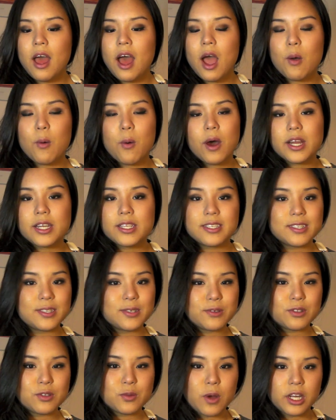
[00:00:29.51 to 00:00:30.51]
I wanted to
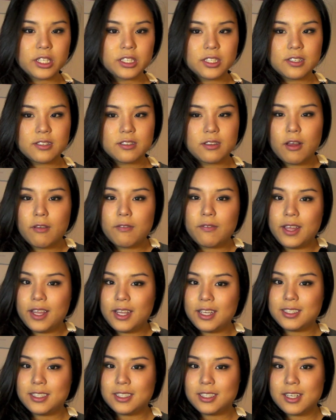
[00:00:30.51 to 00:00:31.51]
do swatches of
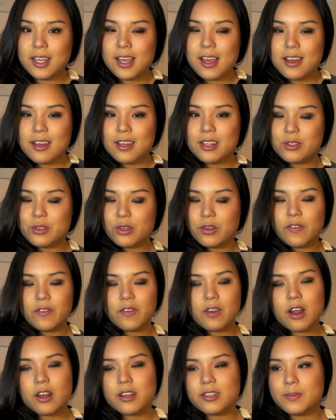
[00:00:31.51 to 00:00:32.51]
each sort of
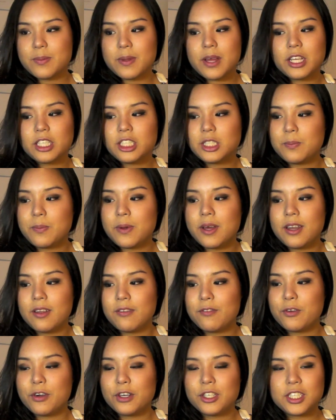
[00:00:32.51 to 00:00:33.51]
NARS blush, but
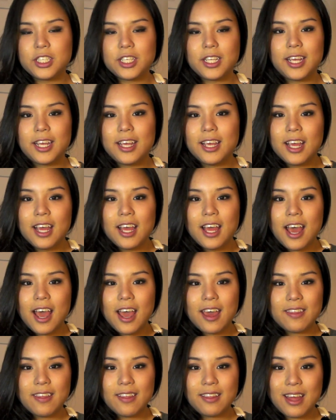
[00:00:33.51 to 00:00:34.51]
unfortunately
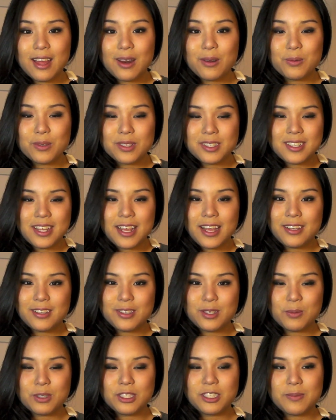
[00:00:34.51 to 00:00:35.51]
I think that would take
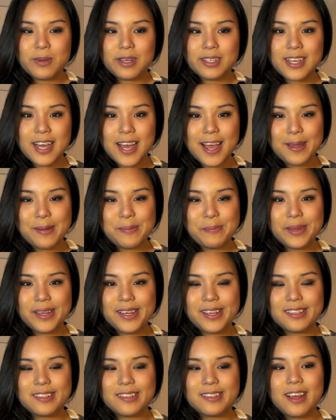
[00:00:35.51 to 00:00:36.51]
too much of my time
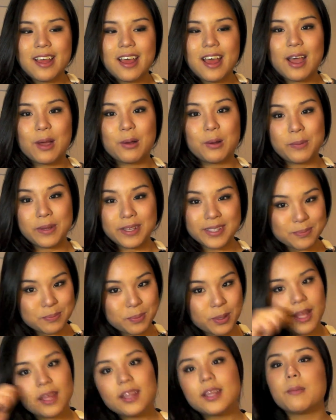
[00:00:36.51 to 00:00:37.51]
because I would be
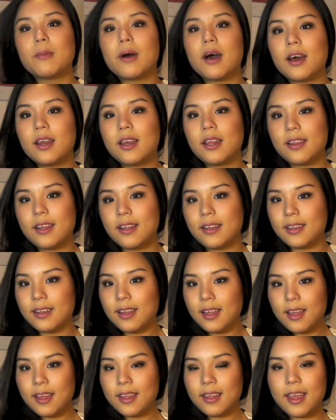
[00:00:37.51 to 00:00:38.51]
putting them on and then
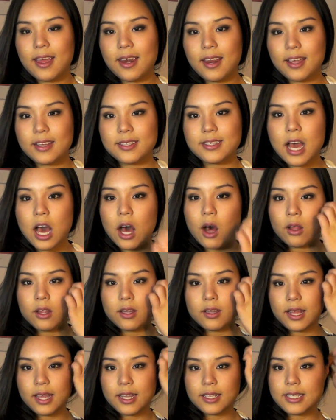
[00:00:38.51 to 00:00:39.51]
getting a towel
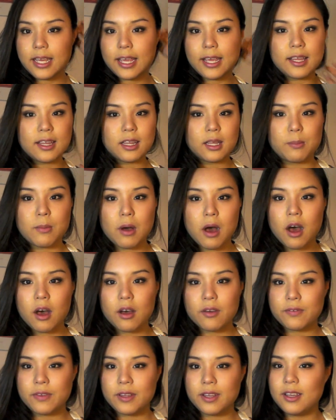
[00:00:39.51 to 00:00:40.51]
and like taking them
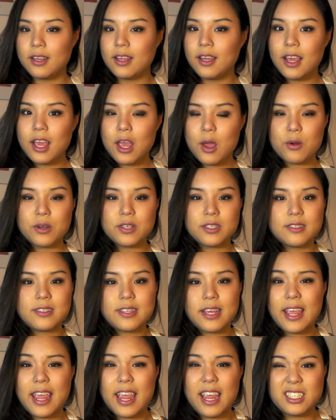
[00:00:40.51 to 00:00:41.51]
off, and it would just
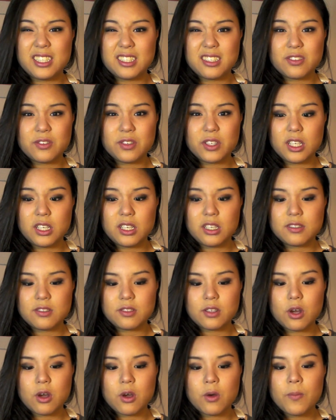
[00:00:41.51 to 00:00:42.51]
take ages really.
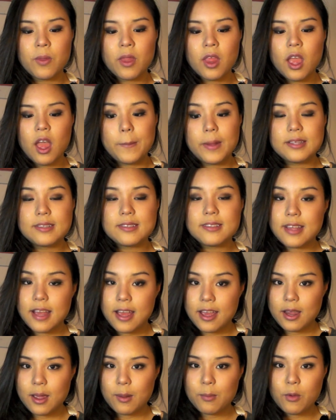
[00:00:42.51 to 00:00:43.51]
So
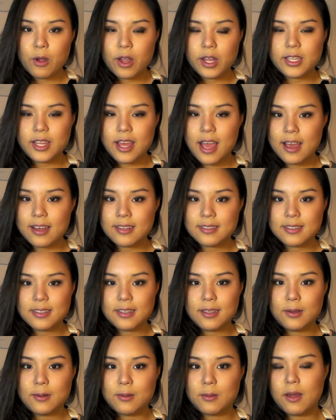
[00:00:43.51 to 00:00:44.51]
instead I'm going to
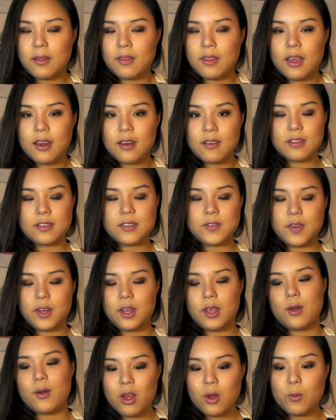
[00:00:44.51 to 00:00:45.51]
ask you at the end of this
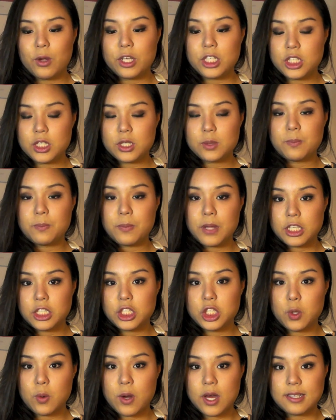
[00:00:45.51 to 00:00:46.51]
video which
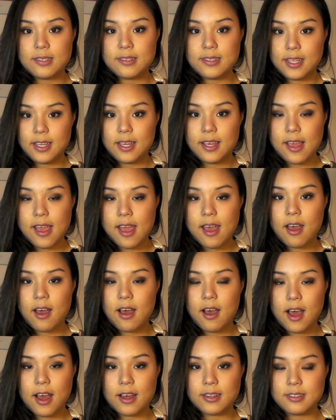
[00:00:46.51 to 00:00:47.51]
blush you want to see
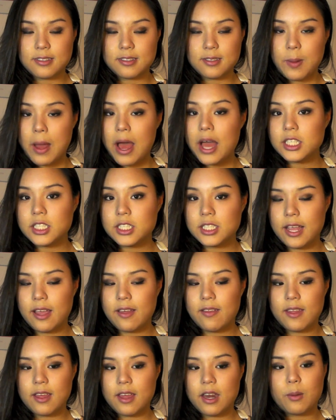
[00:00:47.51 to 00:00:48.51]
as a swatch,
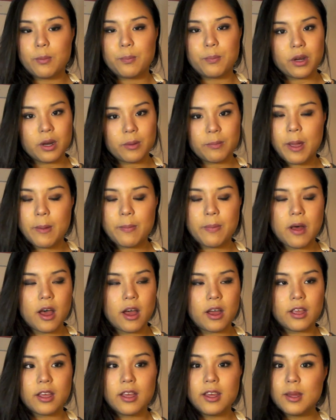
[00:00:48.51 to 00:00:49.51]
and then I'll put on my
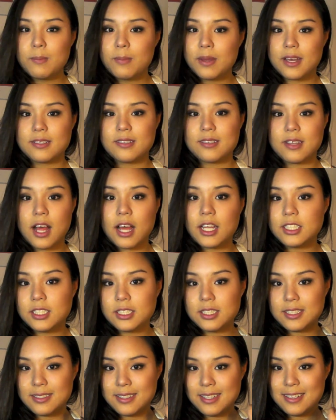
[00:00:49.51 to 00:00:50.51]
blog because it's a lot
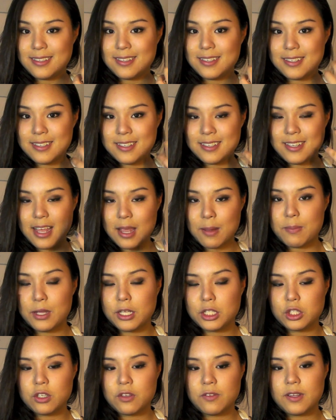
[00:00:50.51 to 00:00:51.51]
easier to take a
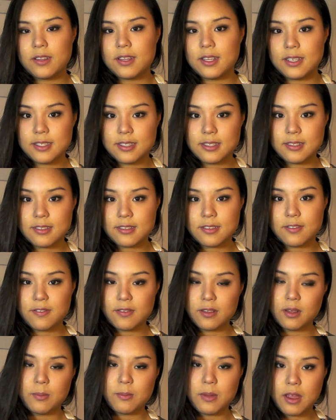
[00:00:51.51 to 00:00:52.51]
picture of it than just to
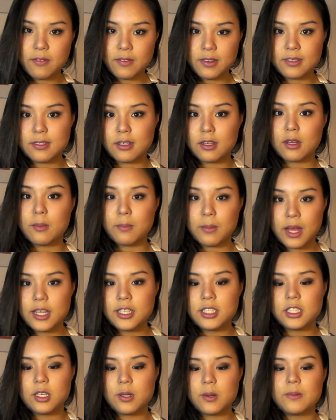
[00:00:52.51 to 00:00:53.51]
film every single
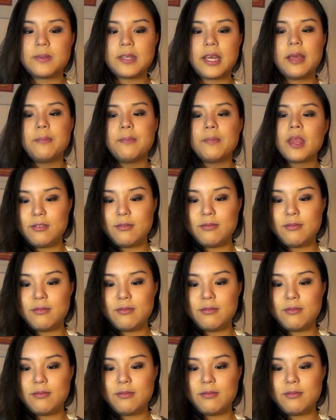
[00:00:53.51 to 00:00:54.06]
blush, you know what I'm saying?